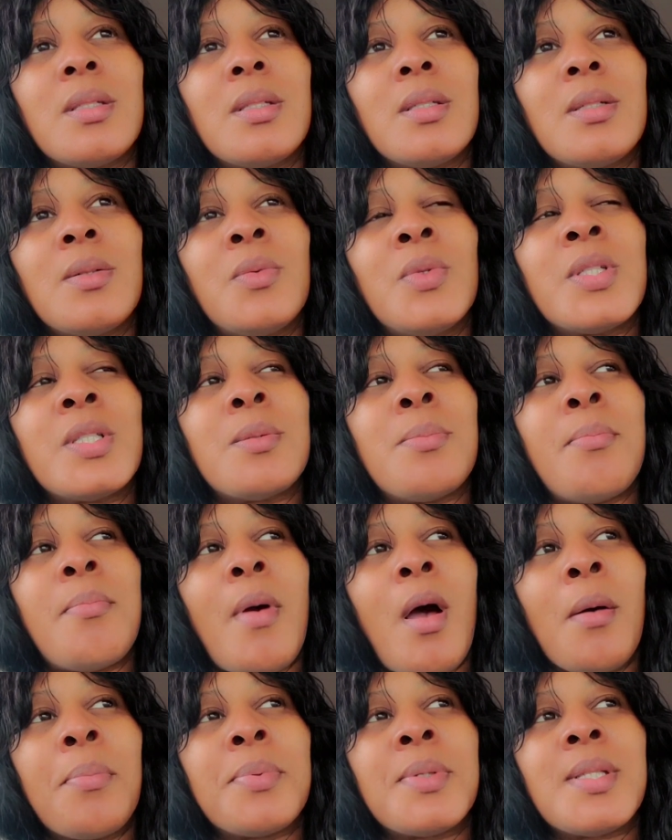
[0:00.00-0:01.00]
was
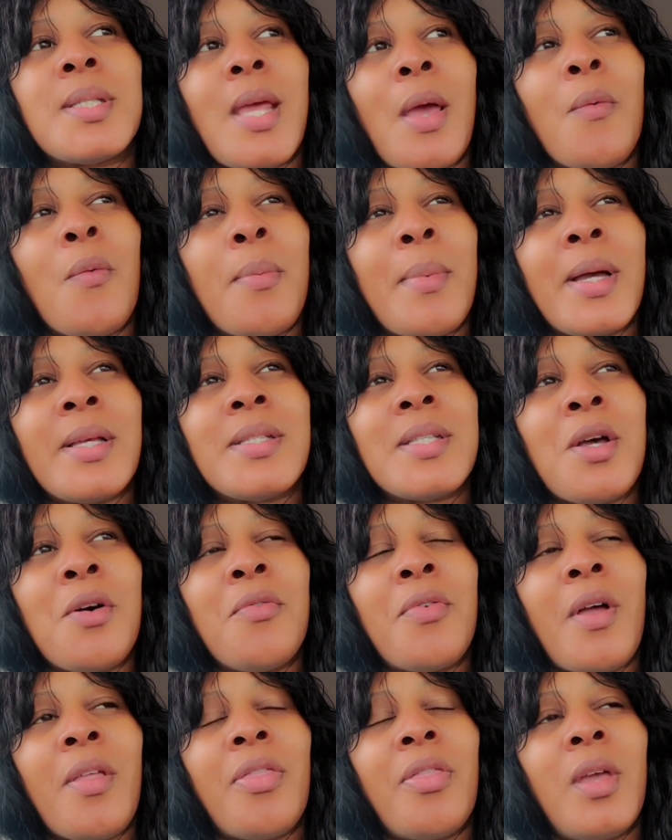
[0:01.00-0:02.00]
upset with
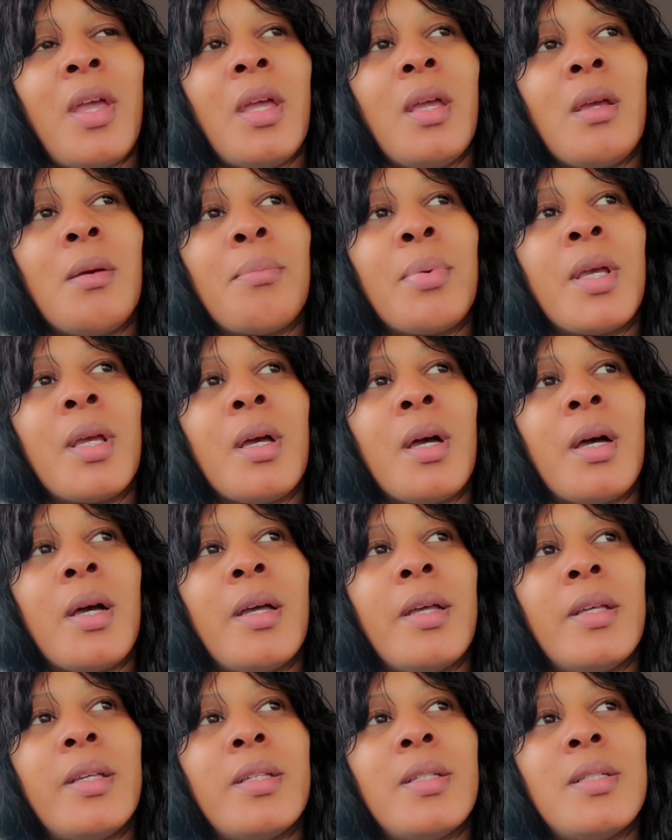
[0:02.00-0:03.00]
myself, I think,
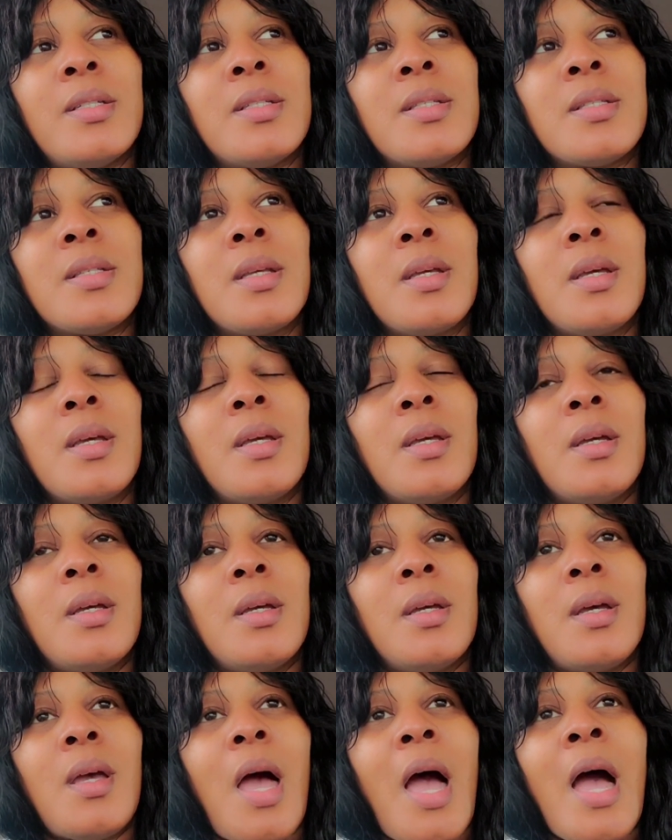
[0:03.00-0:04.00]
because
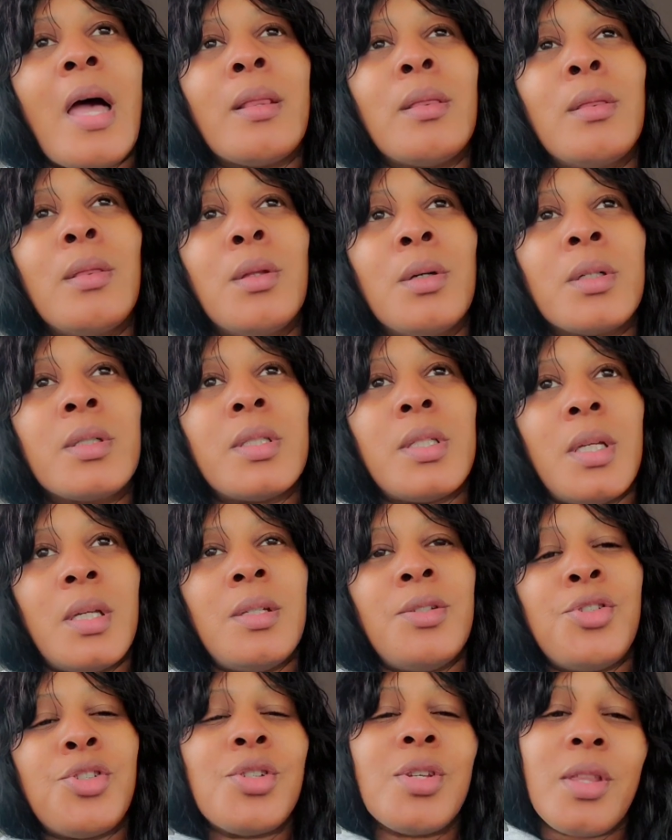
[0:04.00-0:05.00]
I looked
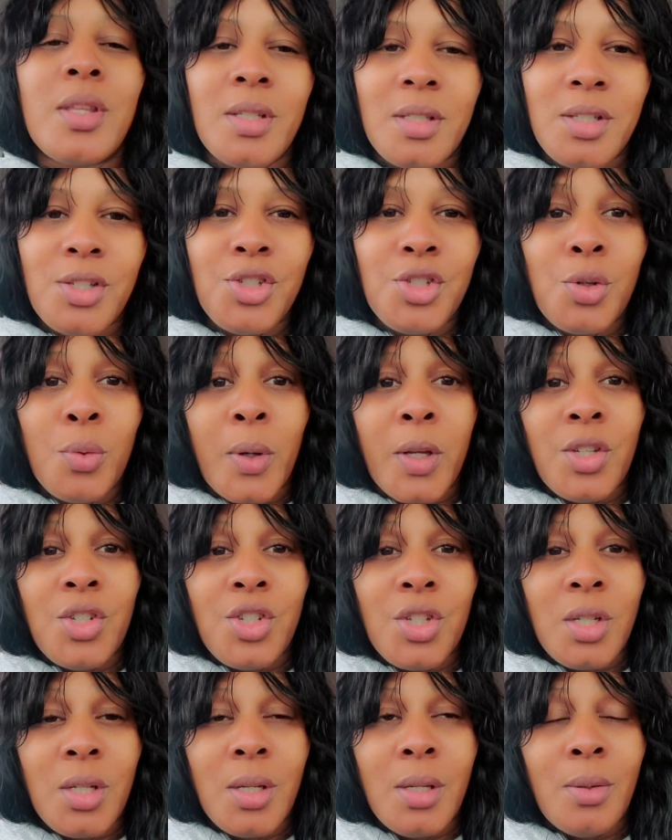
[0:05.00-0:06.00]
into the
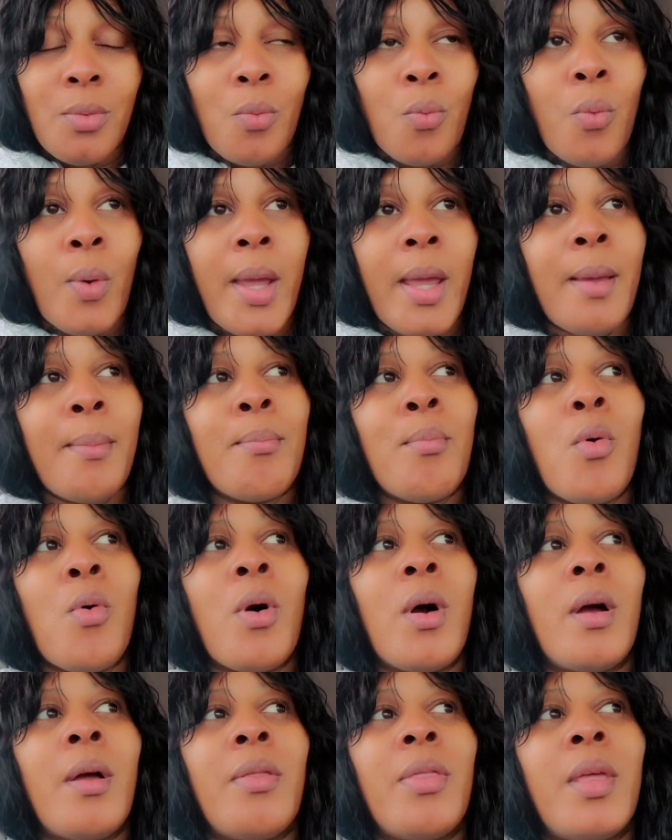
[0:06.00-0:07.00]
situation way
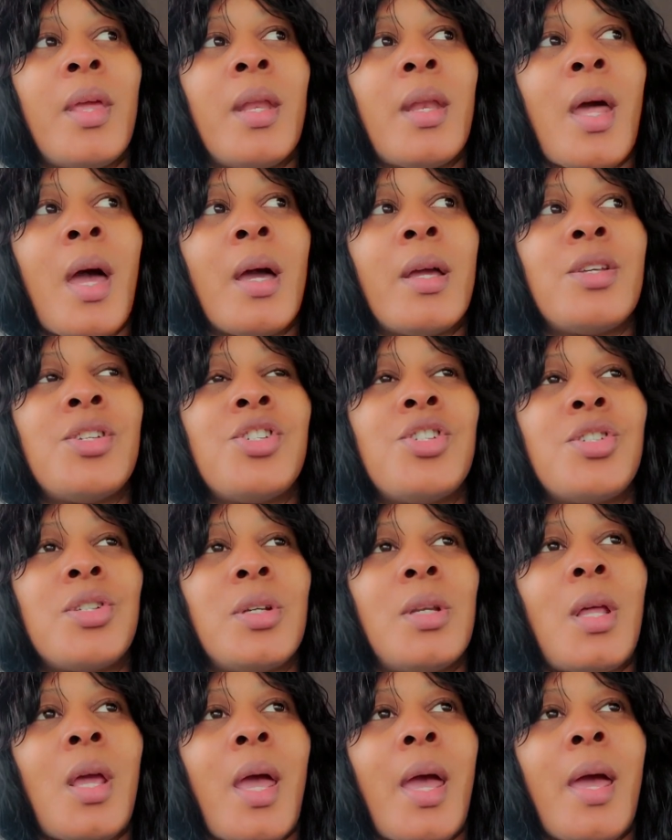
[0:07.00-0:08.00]
more than I
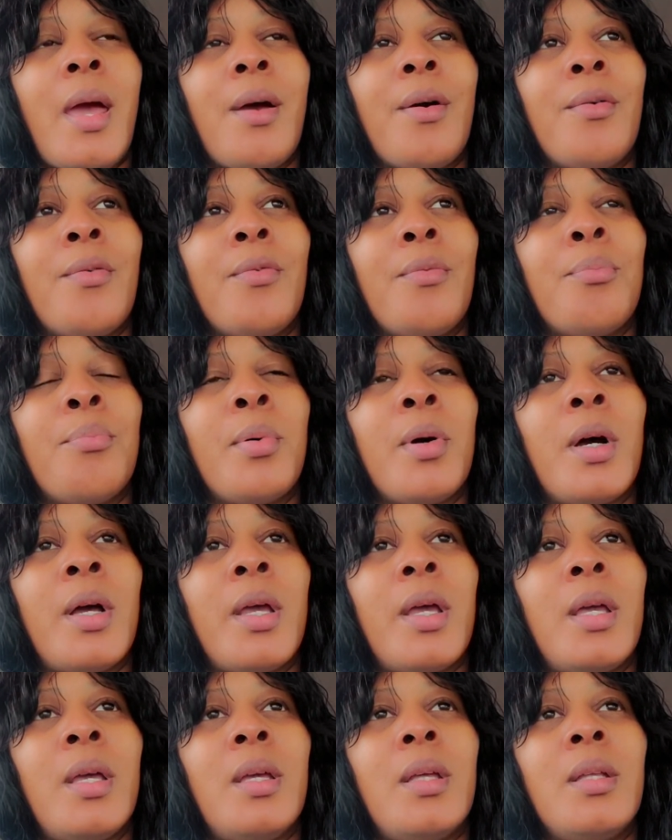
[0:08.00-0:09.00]
should have.
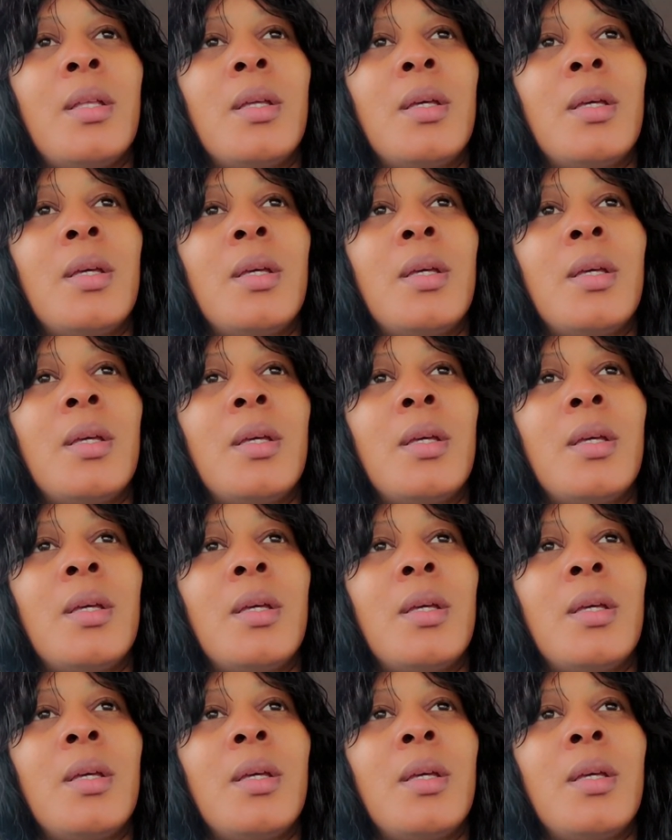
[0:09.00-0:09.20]
But